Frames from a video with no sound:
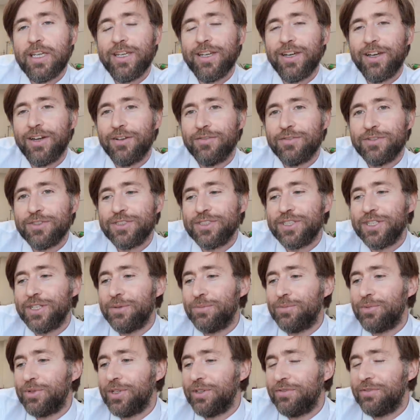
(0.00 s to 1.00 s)
And I've just seen a
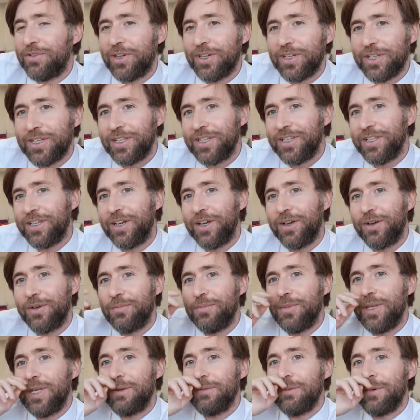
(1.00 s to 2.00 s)
pretty funny
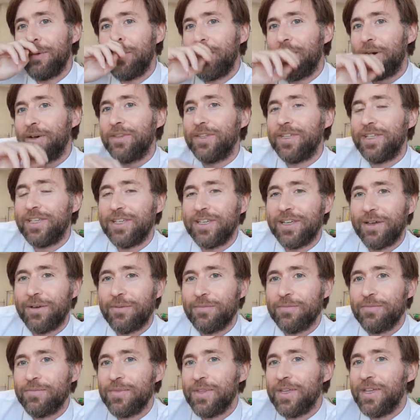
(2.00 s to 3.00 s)
meme about
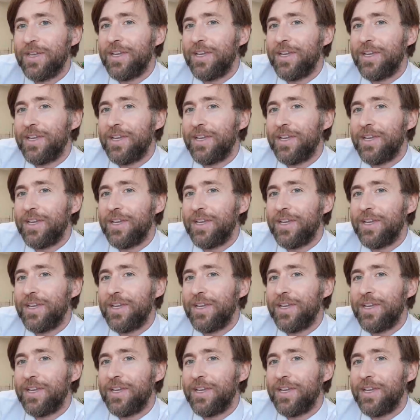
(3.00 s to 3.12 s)
the